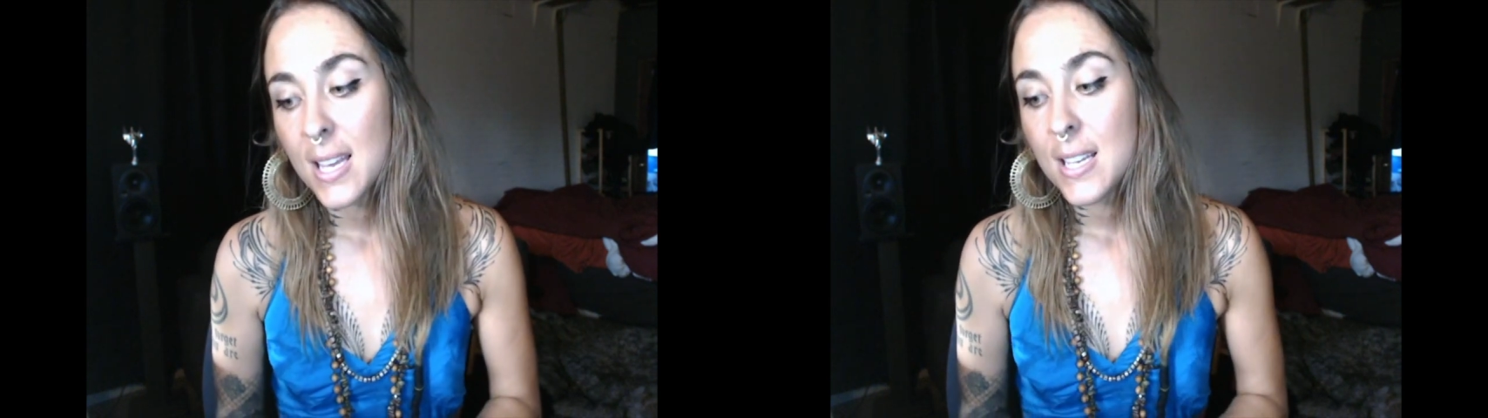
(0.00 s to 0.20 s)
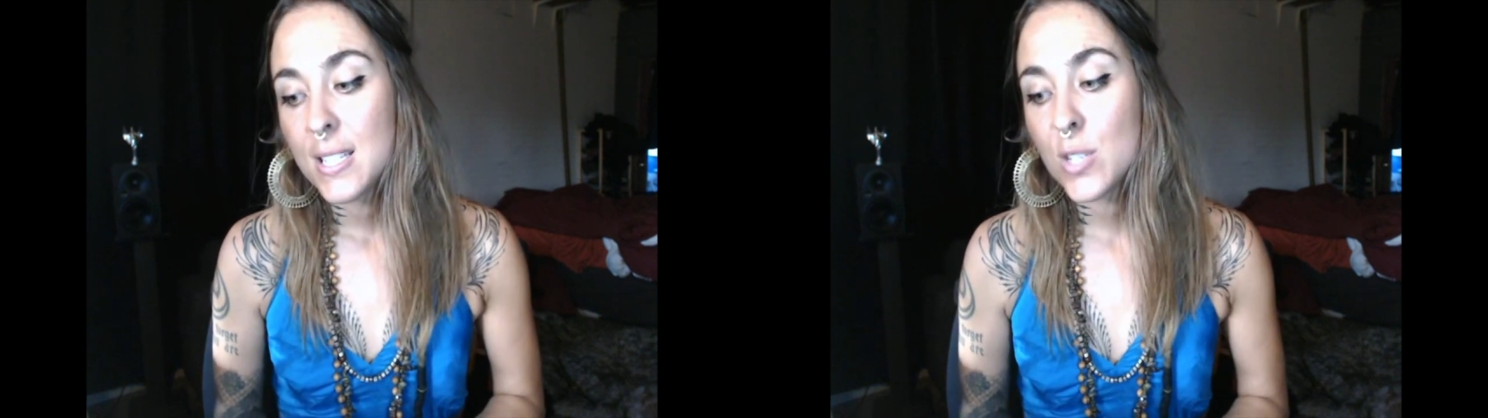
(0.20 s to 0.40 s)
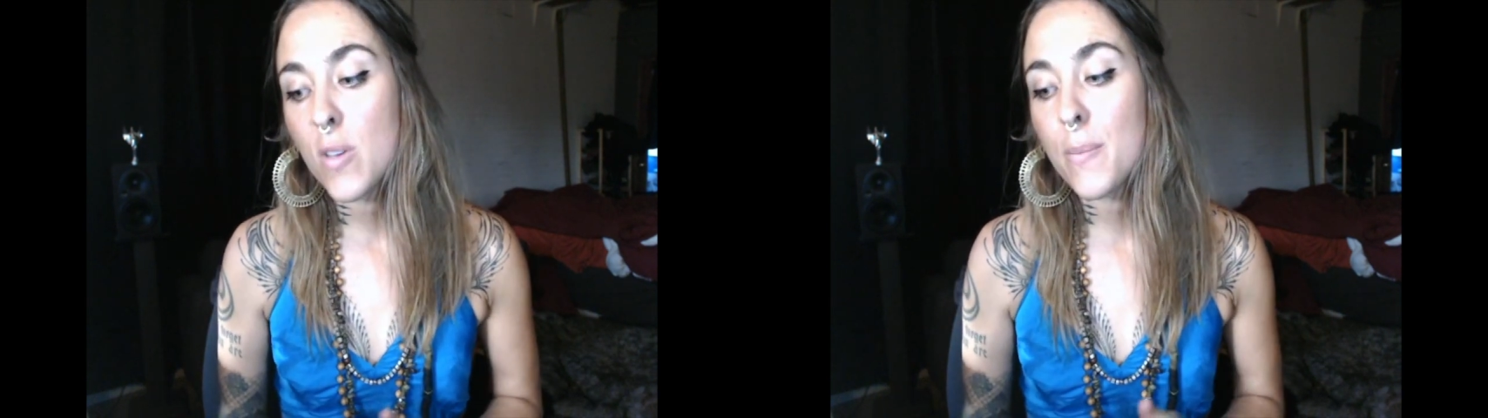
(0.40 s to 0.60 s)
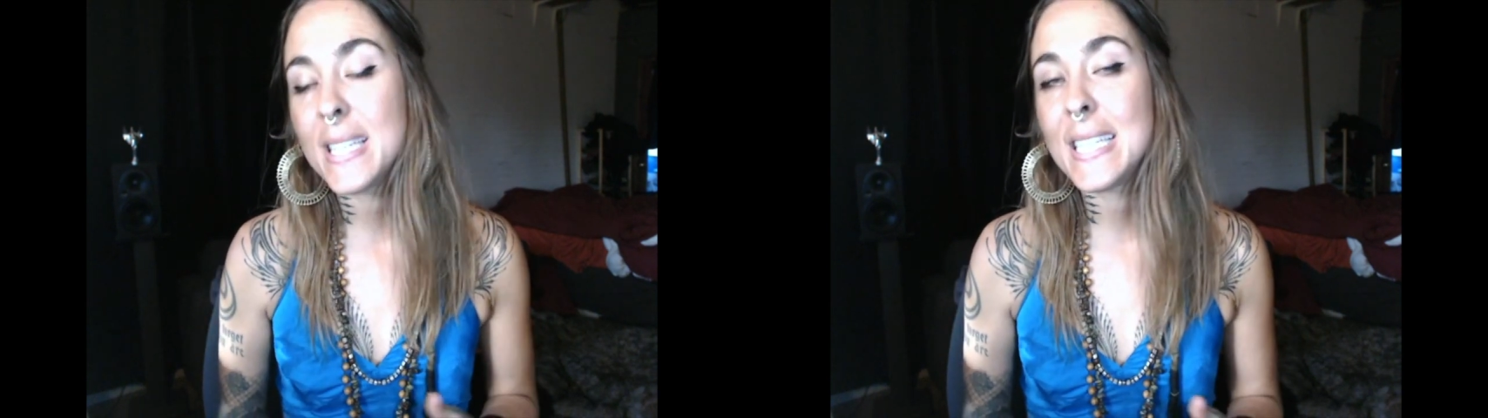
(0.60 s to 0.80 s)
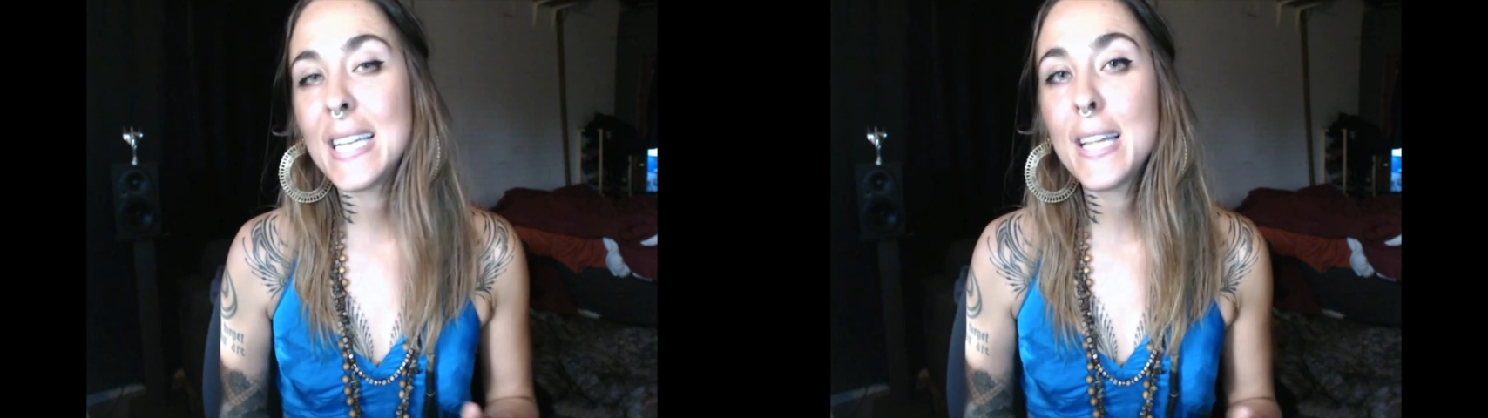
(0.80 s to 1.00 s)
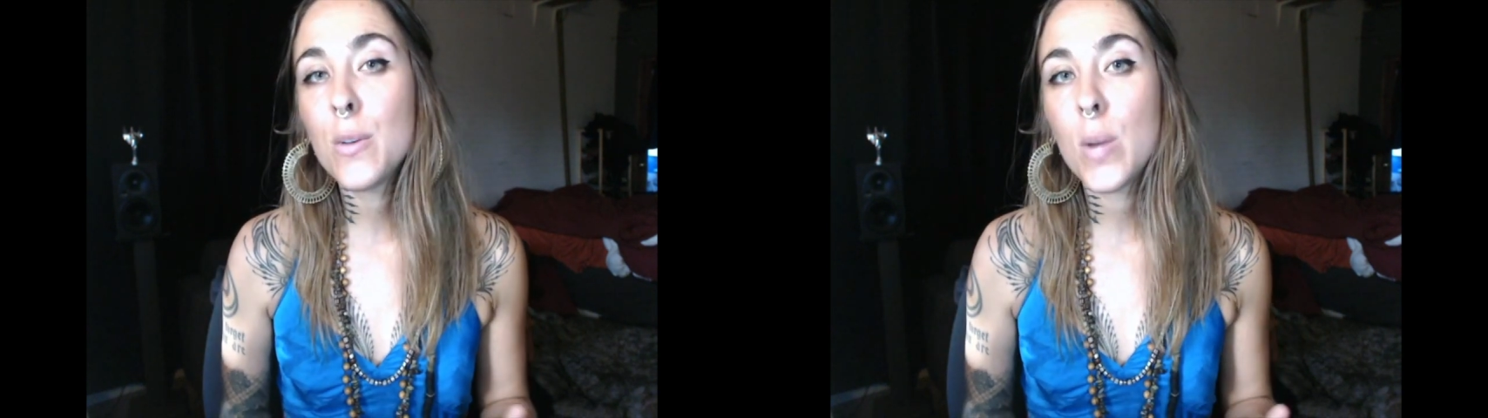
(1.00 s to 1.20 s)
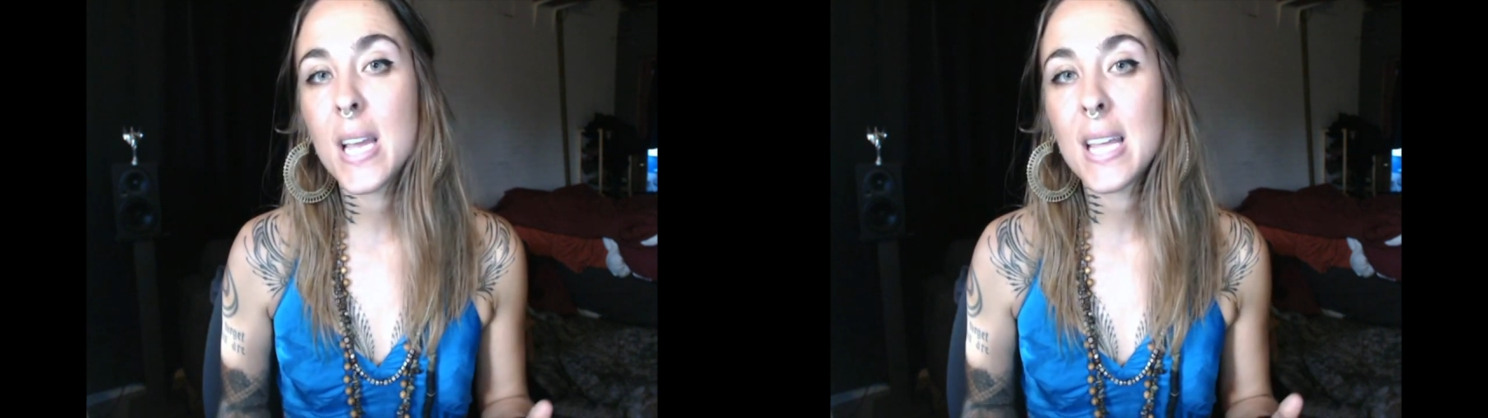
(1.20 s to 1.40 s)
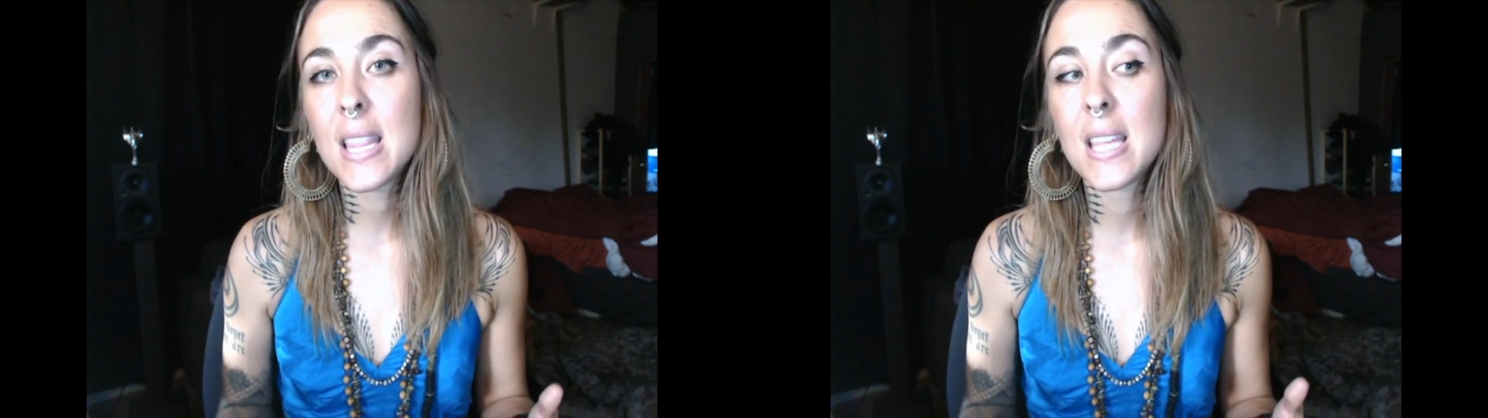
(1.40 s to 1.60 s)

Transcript: So we've been dealing with